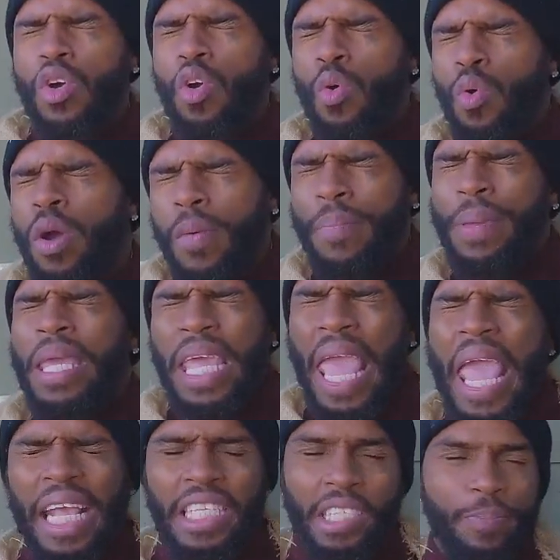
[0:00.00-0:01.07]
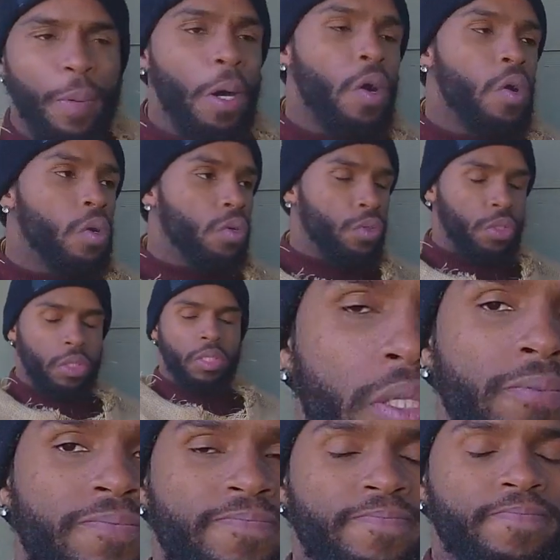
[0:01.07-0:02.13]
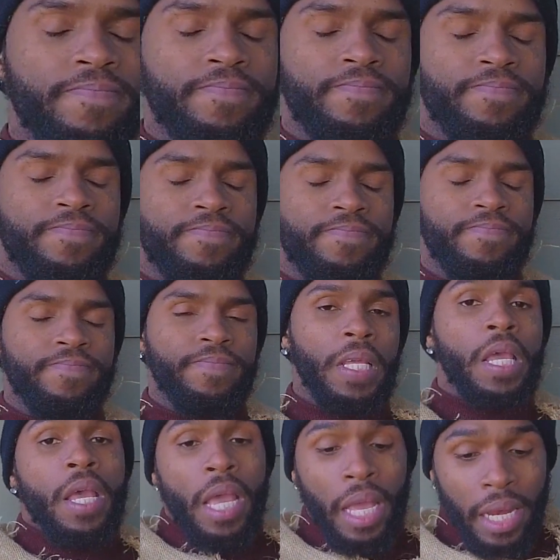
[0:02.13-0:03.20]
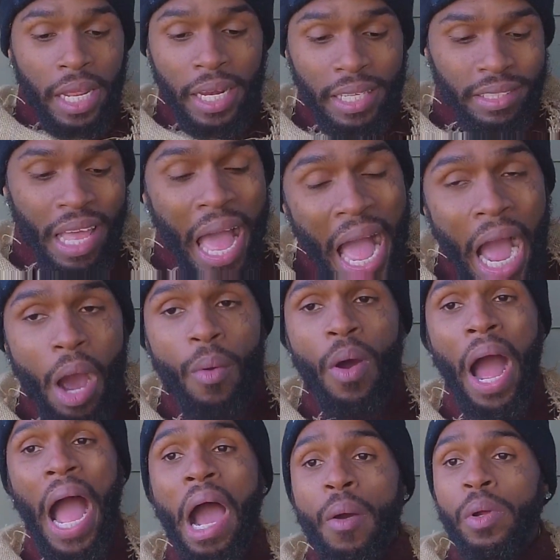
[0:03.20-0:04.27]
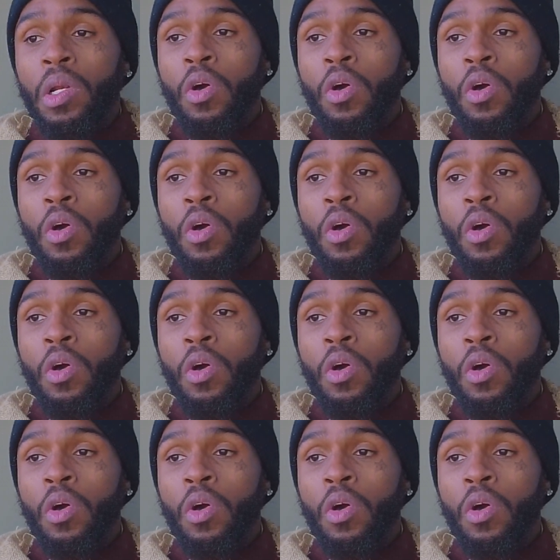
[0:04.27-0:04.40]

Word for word: would be exposed. And in this hour, our